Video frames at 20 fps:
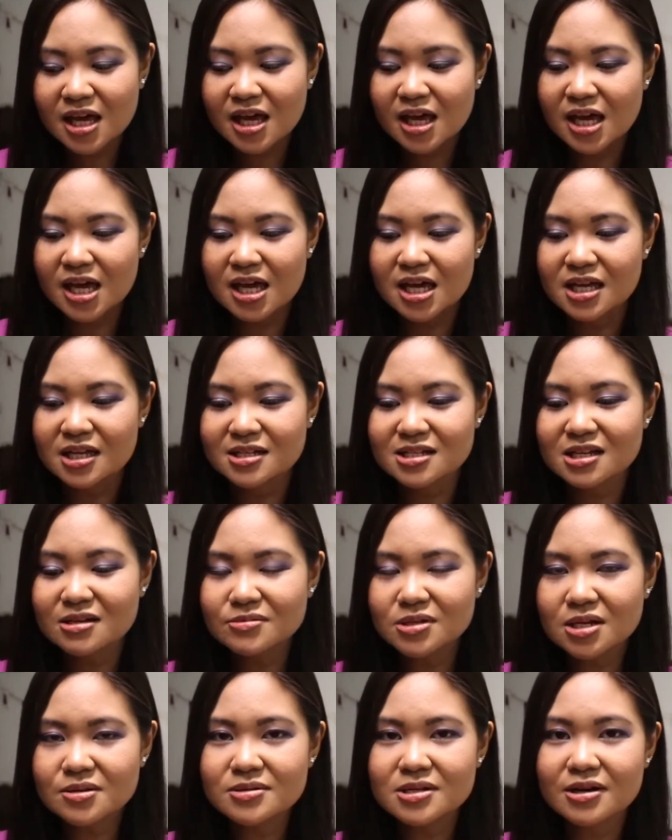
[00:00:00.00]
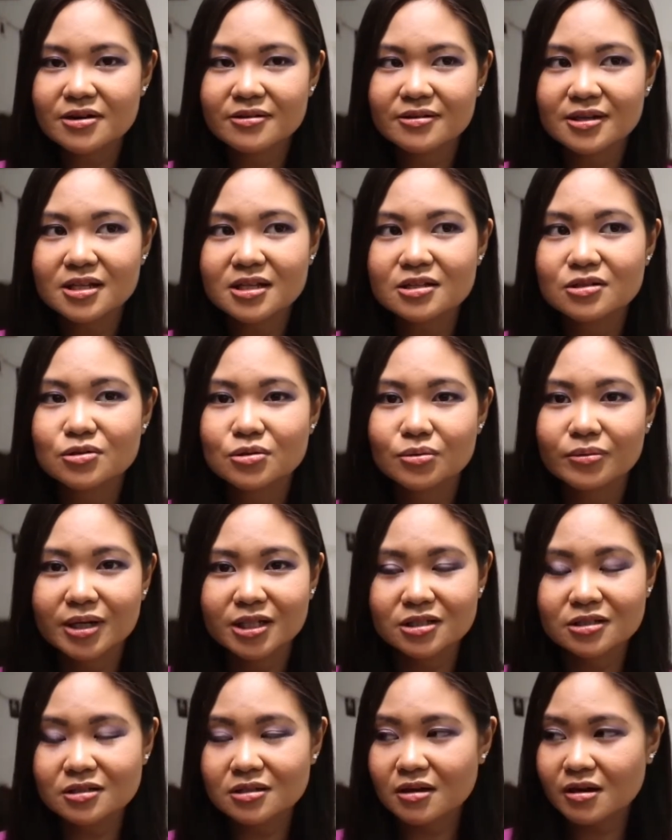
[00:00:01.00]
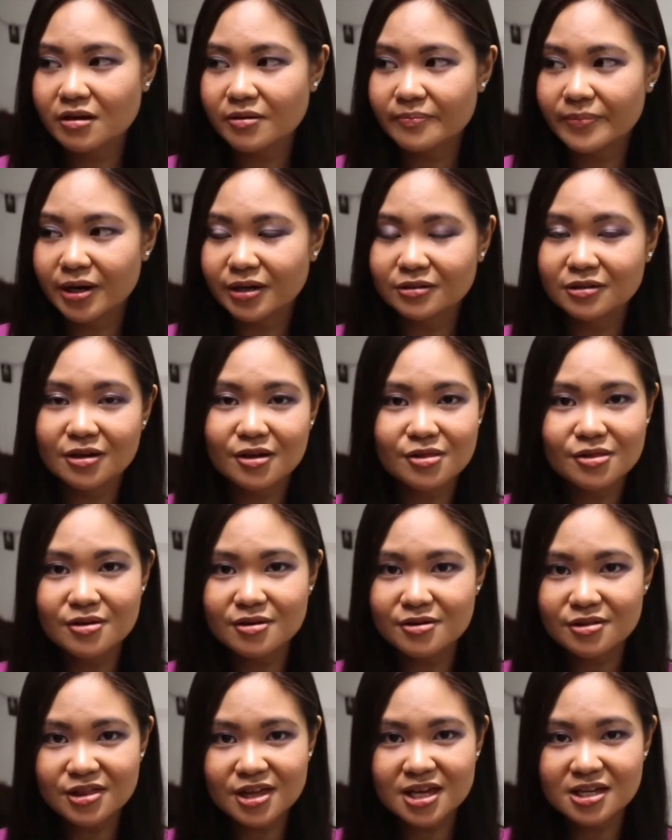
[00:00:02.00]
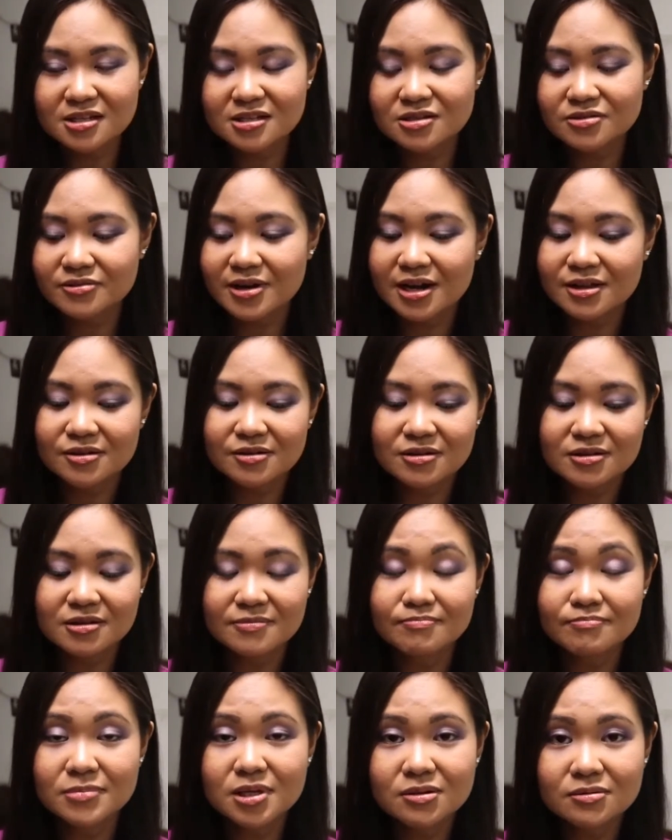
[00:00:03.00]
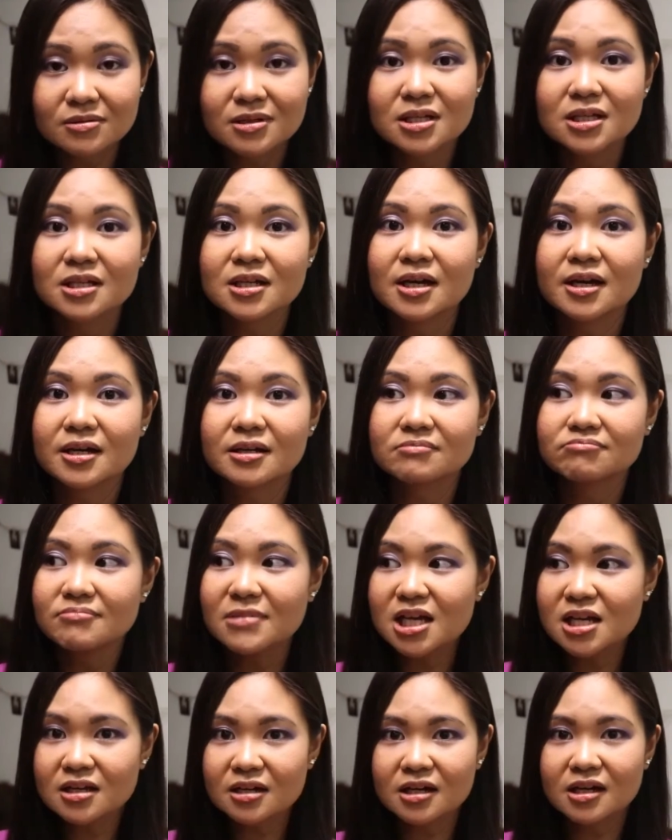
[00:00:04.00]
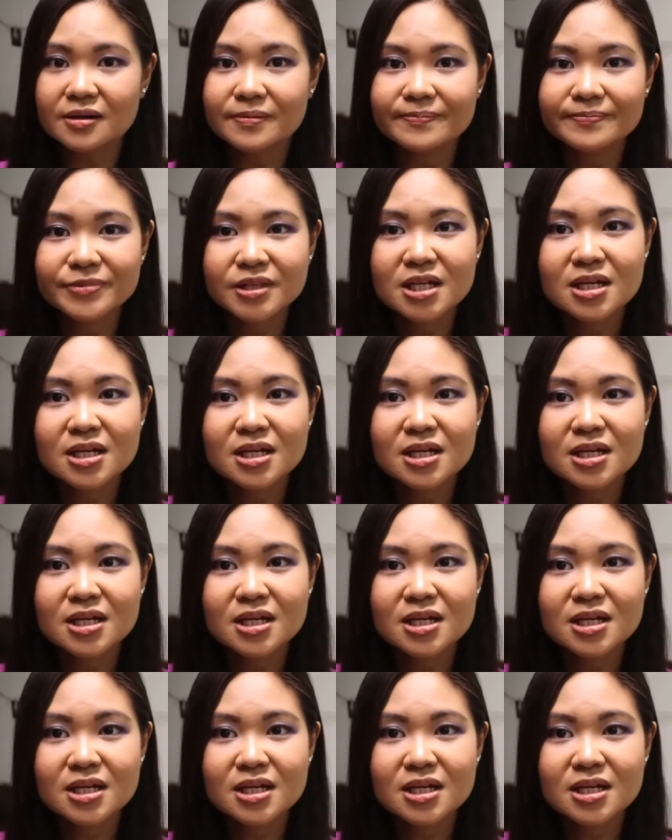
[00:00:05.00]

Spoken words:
and sometimes I really do want to talk about other things rather than beauty and makeup.